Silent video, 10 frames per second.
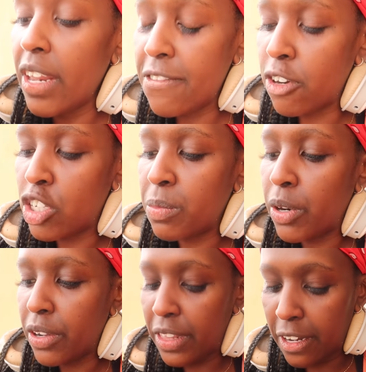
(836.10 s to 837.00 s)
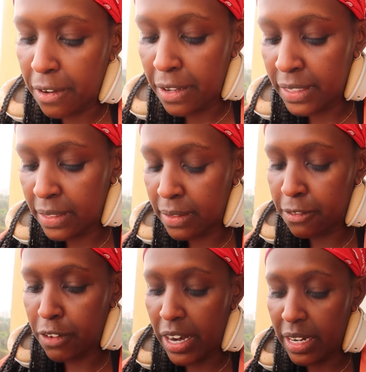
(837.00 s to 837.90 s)
and if not tomorrow, then
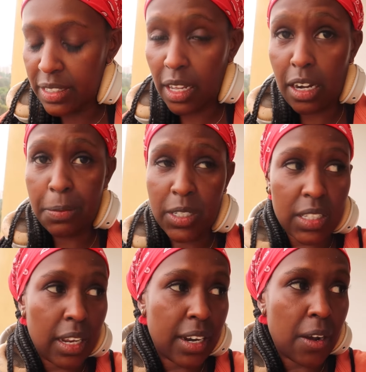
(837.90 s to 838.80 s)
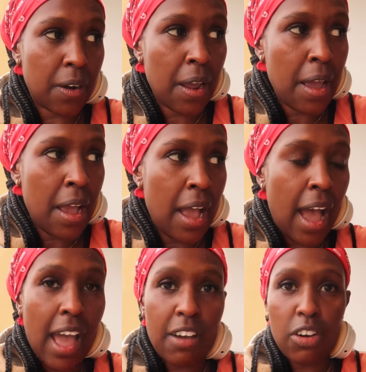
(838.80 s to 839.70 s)
Friday sun up to sundown.
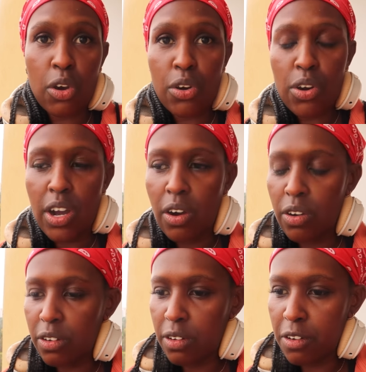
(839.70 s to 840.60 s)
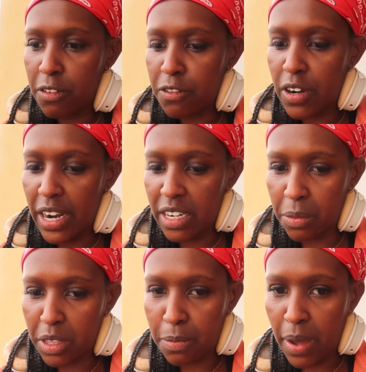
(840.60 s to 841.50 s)
I have a koroga on
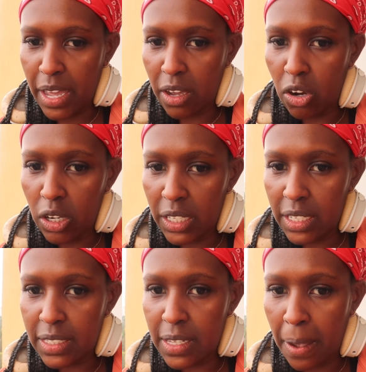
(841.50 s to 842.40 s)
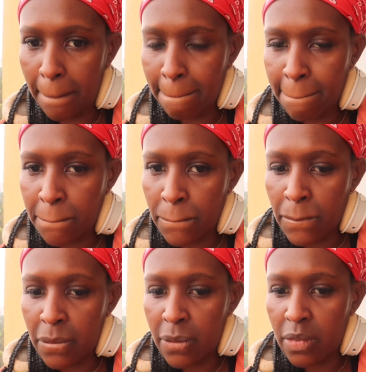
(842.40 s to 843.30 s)
Friday with my colleagues.
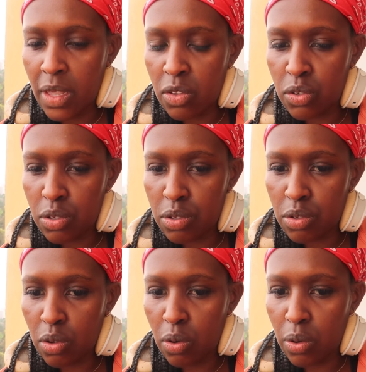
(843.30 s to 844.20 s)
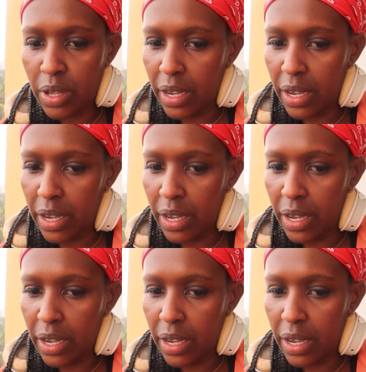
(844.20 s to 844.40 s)
So